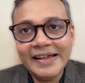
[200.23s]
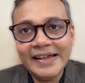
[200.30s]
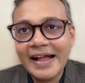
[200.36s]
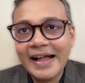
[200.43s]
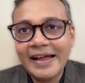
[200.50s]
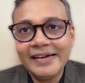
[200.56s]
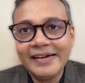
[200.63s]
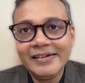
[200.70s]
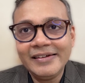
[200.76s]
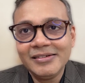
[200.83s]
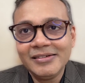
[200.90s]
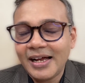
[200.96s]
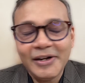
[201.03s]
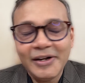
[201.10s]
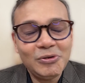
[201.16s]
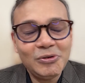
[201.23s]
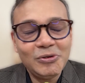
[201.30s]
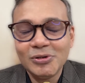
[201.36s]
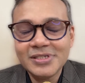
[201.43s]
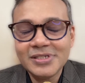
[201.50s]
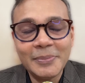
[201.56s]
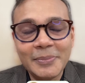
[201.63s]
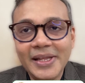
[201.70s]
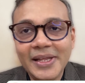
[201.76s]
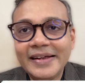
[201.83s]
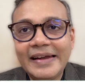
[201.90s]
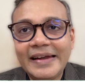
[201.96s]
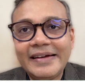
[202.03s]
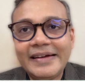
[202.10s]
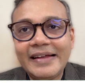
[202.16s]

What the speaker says: and I don't know, something clicked